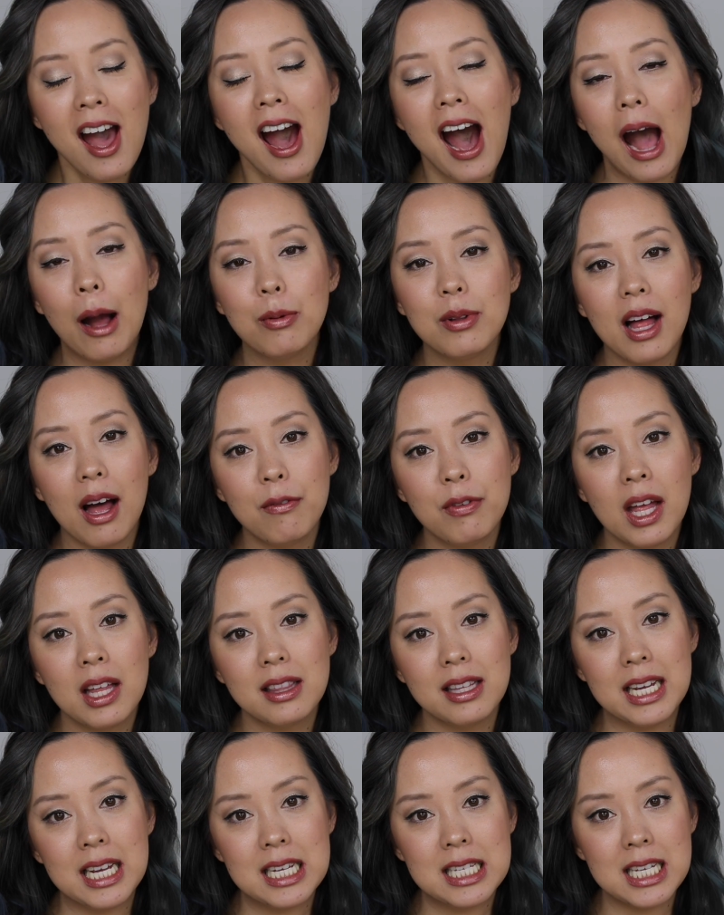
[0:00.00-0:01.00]
I will have that
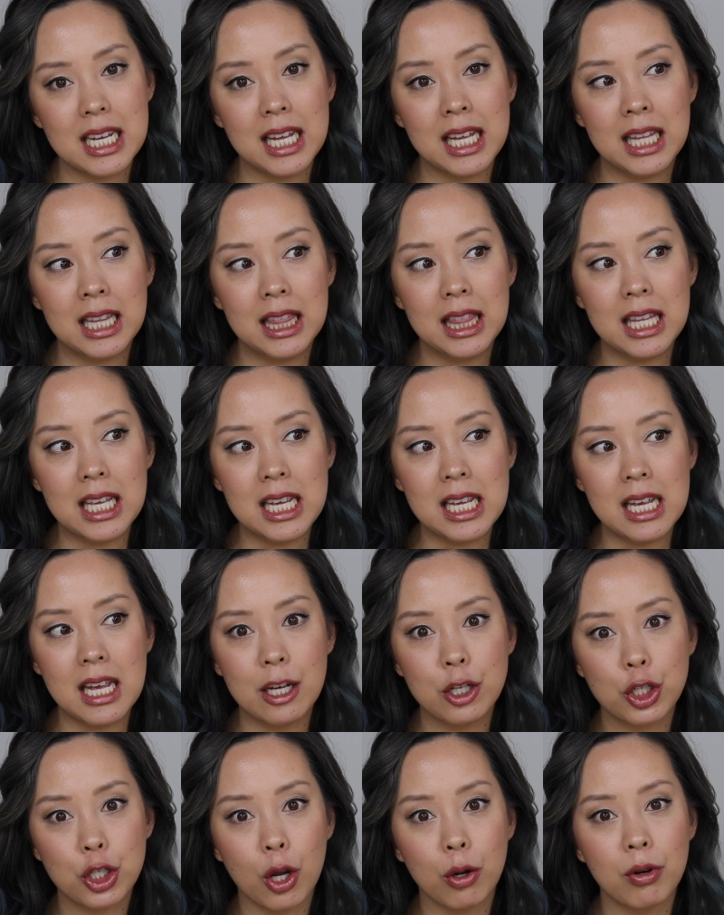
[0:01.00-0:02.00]
linked in the
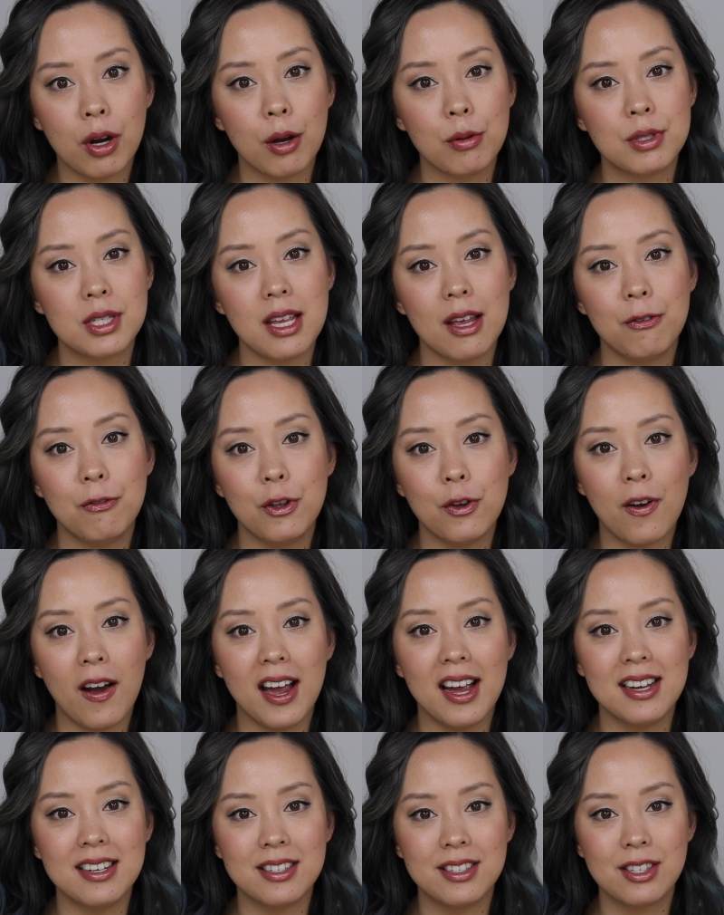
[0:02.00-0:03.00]
show notes if you
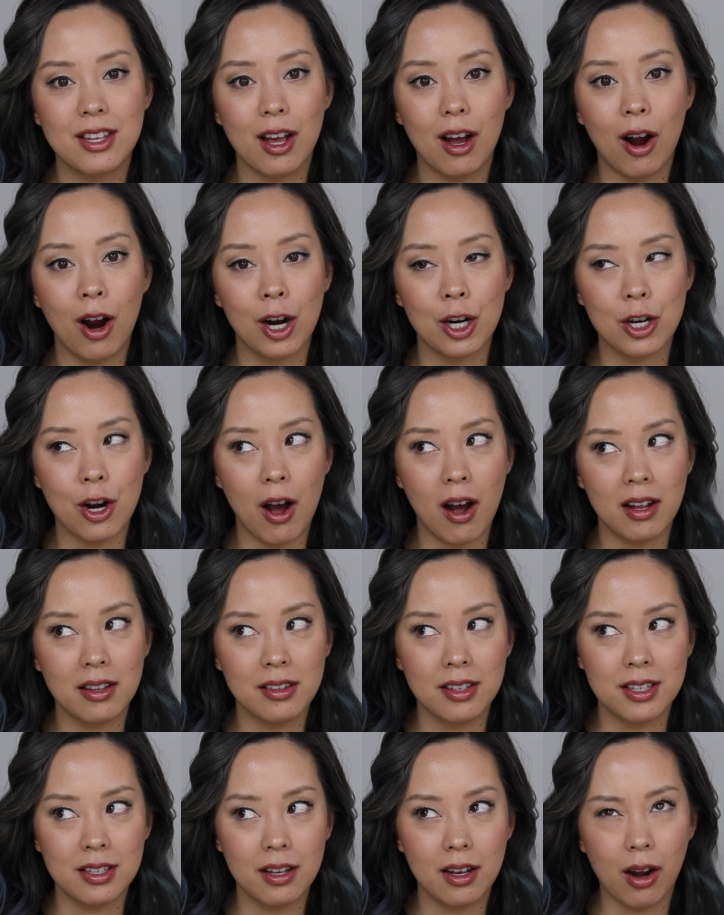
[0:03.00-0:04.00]
guys are not
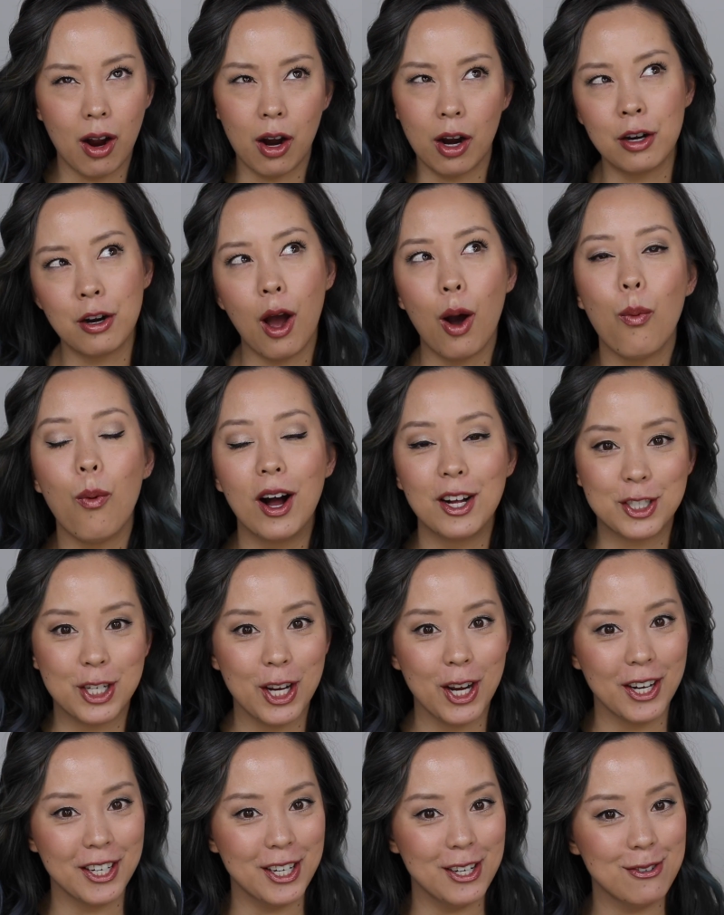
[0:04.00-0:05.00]

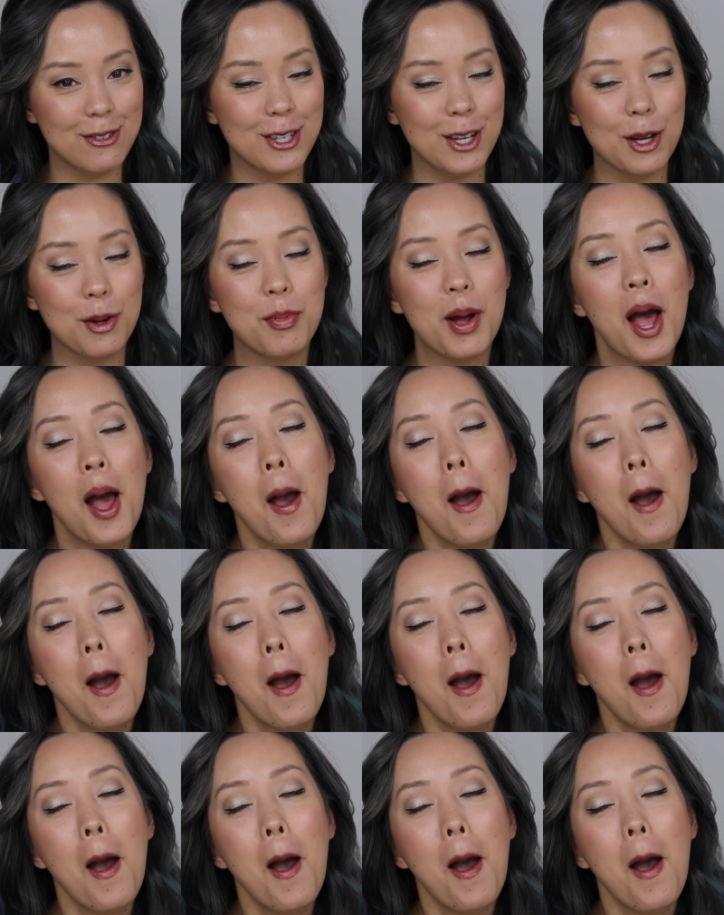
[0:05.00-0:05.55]
watching on YouTube.